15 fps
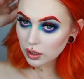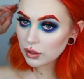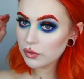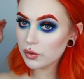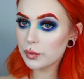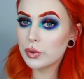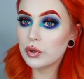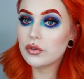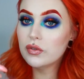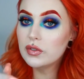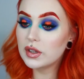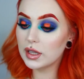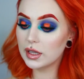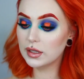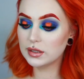
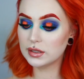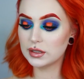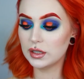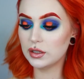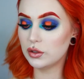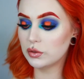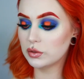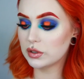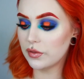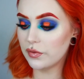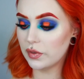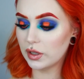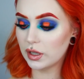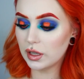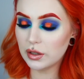remove this and do
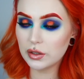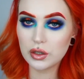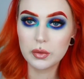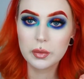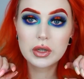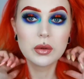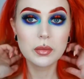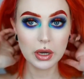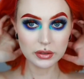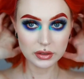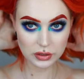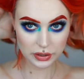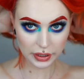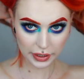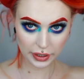something a little bit about
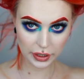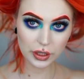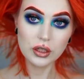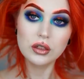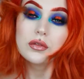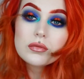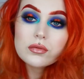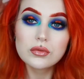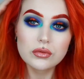this hair.